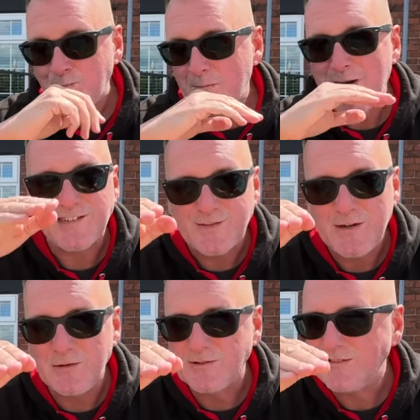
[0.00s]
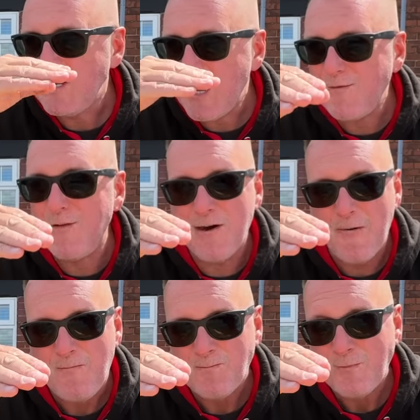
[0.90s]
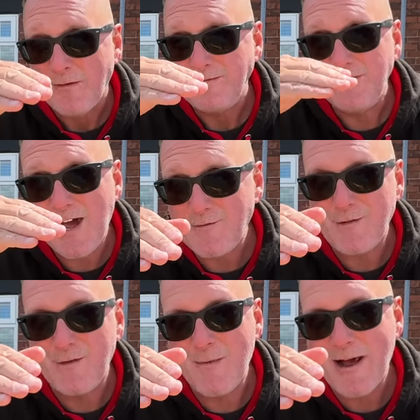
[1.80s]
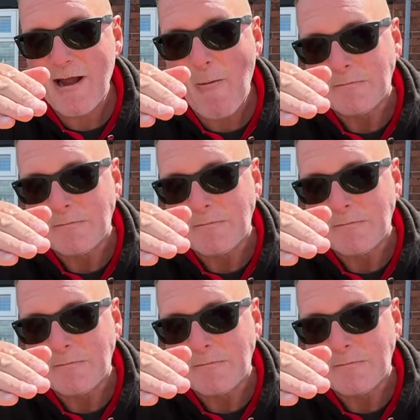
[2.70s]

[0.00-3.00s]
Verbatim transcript: Mansfield's never, never for me